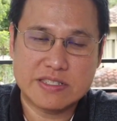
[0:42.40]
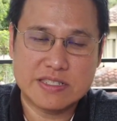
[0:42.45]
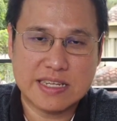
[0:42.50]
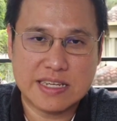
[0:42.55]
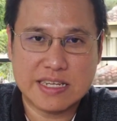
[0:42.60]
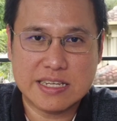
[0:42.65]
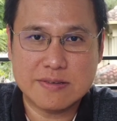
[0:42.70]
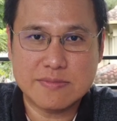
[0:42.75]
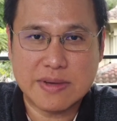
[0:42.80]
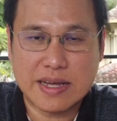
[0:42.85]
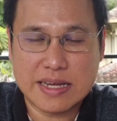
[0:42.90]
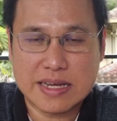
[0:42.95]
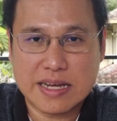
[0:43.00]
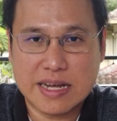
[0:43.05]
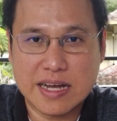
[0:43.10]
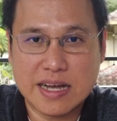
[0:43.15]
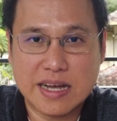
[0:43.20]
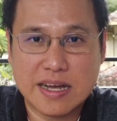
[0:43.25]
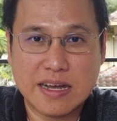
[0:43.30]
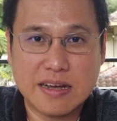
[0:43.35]
taking my
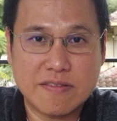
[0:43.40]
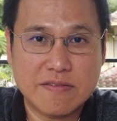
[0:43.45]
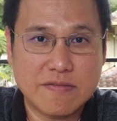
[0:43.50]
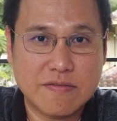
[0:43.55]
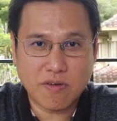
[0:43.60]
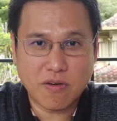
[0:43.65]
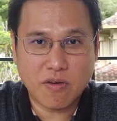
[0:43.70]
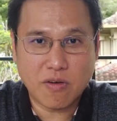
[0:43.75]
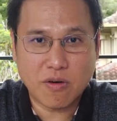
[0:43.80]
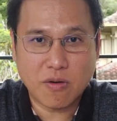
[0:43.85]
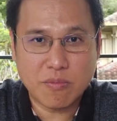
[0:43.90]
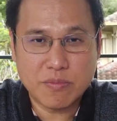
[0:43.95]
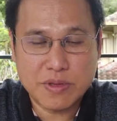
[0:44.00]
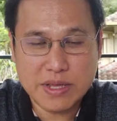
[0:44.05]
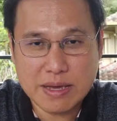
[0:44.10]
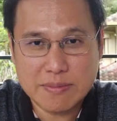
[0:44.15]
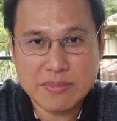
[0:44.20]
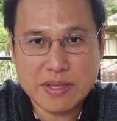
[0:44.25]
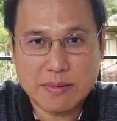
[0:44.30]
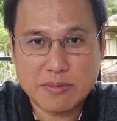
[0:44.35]
car for
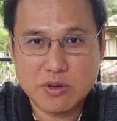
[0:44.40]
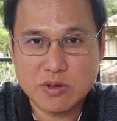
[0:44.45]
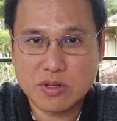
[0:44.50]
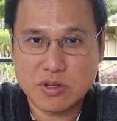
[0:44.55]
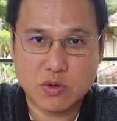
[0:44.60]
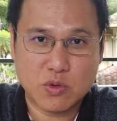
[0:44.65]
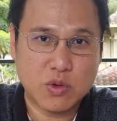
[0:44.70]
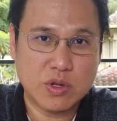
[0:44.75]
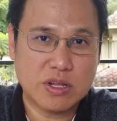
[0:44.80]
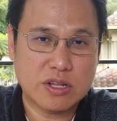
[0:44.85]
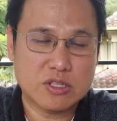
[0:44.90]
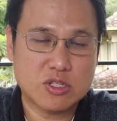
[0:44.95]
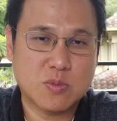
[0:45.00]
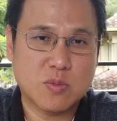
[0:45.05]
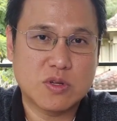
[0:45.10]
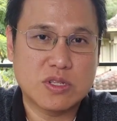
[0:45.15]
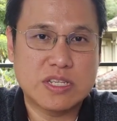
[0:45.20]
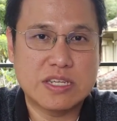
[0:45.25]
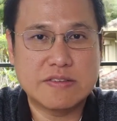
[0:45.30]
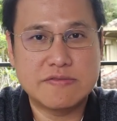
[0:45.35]
BMW in Quill
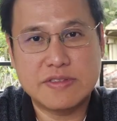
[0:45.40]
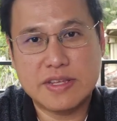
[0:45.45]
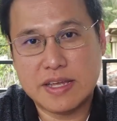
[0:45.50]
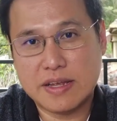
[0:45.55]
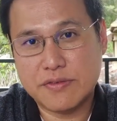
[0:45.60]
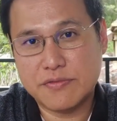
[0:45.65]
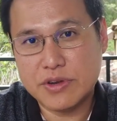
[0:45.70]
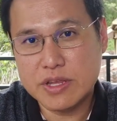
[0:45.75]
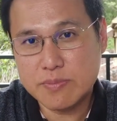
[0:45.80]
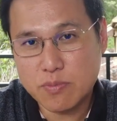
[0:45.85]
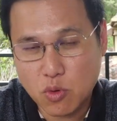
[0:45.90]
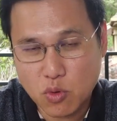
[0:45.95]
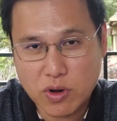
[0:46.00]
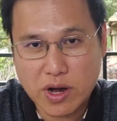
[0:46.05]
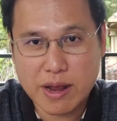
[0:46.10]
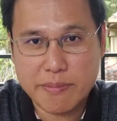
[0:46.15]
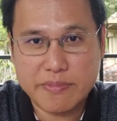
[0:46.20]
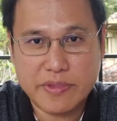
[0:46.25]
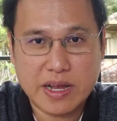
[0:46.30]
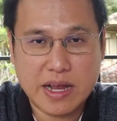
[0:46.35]
Automotive, they
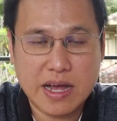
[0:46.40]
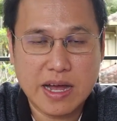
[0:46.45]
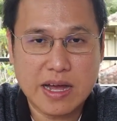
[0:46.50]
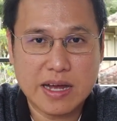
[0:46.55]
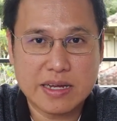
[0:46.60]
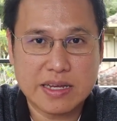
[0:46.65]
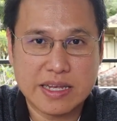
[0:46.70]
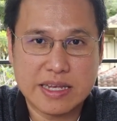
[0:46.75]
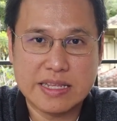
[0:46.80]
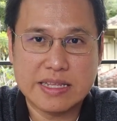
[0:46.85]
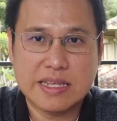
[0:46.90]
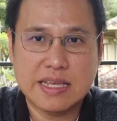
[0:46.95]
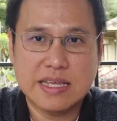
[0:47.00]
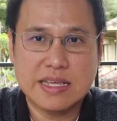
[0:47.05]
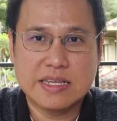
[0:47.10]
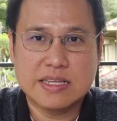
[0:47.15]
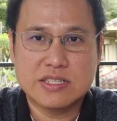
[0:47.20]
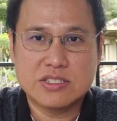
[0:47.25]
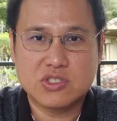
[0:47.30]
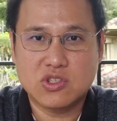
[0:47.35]
reprogrammed the car again.
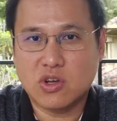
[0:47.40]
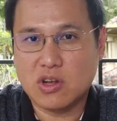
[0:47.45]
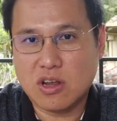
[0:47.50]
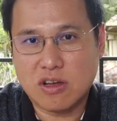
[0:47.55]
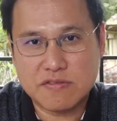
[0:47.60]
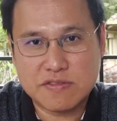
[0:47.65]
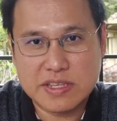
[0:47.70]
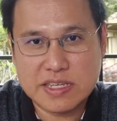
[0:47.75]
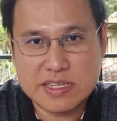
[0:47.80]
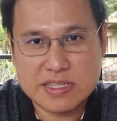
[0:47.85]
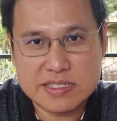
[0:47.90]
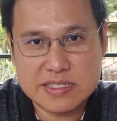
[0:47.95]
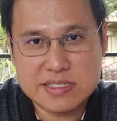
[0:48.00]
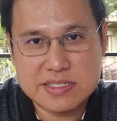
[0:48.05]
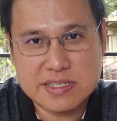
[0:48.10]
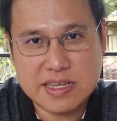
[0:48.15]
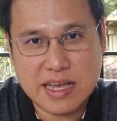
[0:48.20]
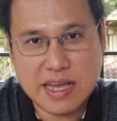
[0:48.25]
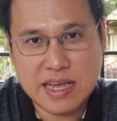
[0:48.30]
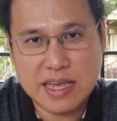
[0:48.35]
So a lot of
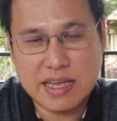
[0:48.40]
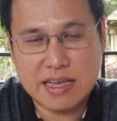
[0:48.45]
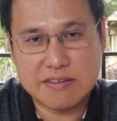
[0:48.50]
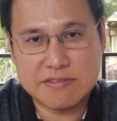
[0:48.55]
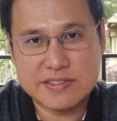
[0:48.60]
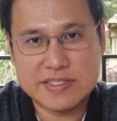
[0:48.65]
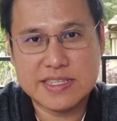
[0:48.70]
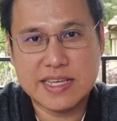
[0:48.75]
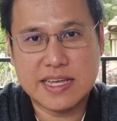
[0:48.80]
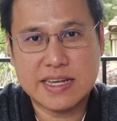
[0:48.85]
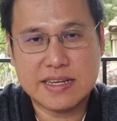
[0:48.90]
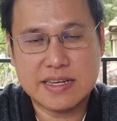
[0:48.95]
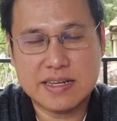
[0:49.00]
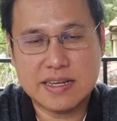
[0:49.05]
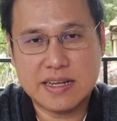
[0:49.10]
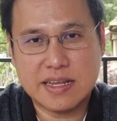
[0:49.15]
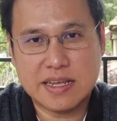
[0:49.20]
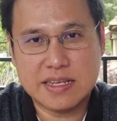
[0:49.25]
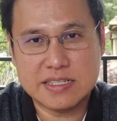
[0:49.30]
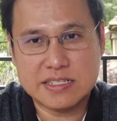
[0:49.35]
things I have set
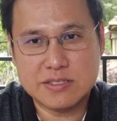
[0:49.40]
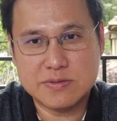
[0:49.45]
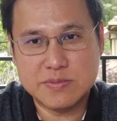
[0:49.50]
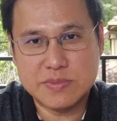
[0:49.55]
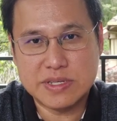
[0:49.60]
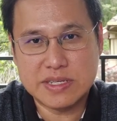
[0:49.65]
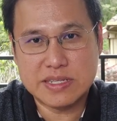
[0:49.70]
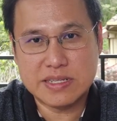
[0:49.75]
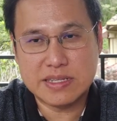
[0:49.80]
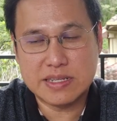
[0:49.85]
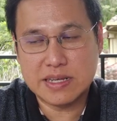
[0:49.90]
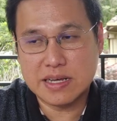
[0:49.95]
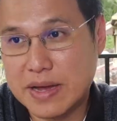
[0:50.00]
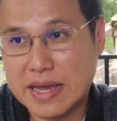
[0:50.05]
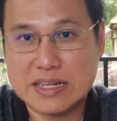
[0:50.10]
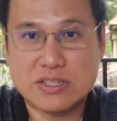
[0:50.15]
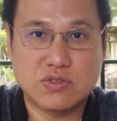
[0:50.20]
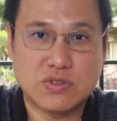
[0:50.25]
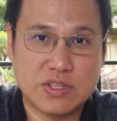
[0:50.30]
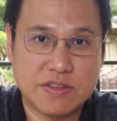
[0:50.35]
has been
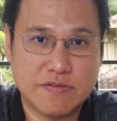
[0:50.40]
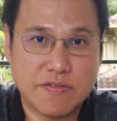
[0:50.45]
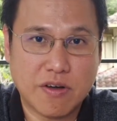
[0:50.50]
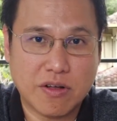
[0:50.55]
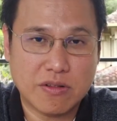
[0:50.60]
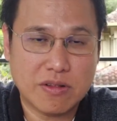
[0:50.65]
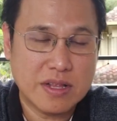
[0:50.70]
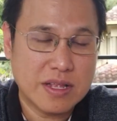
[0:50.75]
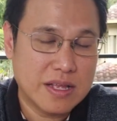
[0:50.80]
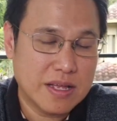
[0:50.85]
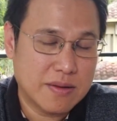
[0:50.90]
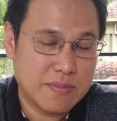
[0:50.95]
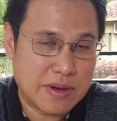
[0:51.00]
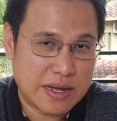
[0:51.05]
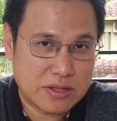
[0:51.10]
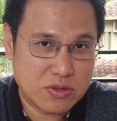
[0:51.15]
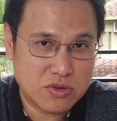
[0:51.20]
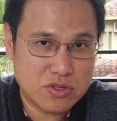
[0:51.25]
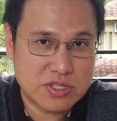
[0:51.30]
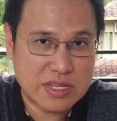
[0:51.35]
back to default,
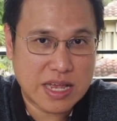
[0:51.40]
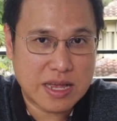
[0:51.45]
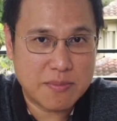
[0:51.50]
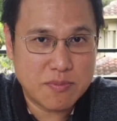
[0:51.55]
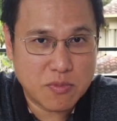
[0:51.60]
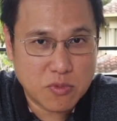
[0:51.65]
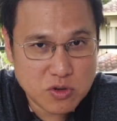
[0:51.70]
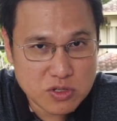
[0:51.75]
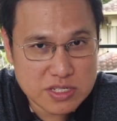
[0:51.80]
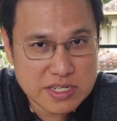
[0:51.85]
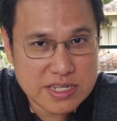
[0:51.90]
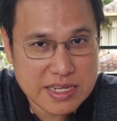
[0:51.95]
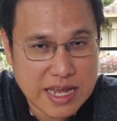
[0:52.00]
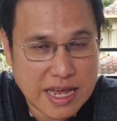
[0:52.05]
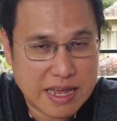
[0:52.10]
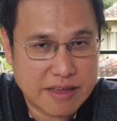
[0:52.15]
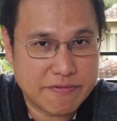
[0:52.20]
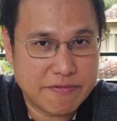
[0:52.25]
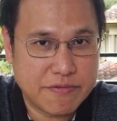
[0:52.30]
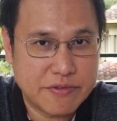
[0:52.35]
but those mostly
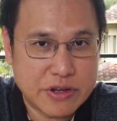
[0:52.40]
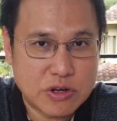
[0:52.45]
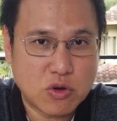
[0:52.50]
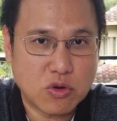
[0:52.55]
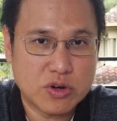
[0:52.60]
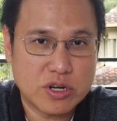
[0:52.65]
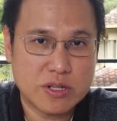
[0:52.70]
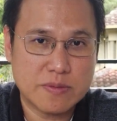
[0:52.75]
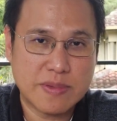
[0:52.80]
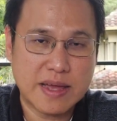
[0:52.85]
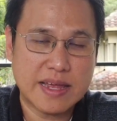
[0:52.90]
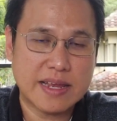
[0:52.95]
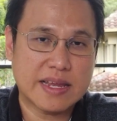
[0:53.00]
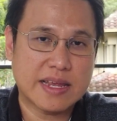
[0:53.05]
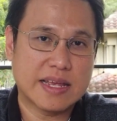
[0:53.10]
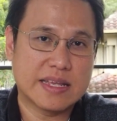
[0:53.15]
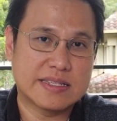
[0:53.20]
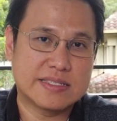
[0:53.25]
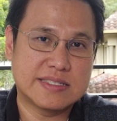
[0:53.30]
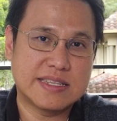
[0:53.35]
I've recoded back
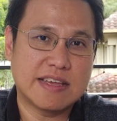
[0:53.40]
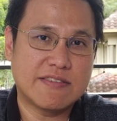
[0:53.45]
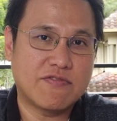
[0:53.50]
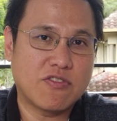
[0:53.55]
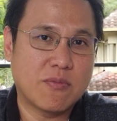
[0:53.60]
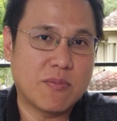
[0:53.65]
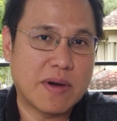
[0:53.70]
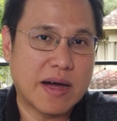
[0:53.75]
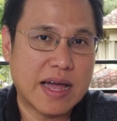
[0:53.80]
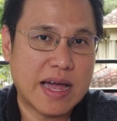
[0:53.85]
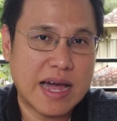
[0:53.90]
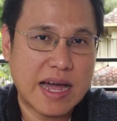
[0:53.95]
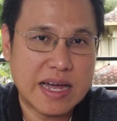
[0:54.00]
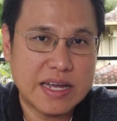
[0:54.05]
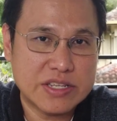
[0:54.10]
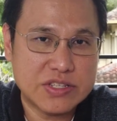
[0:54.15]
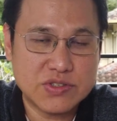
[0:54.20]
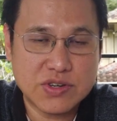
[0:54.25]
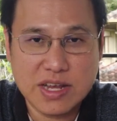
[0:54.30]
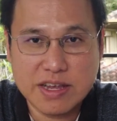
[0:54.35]
except for my
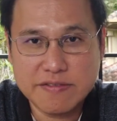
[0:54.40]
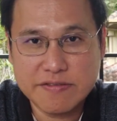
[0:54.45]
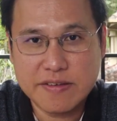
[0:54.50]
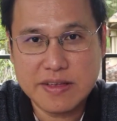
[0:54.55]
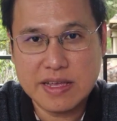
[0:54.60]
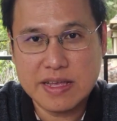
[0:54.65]
iDrive.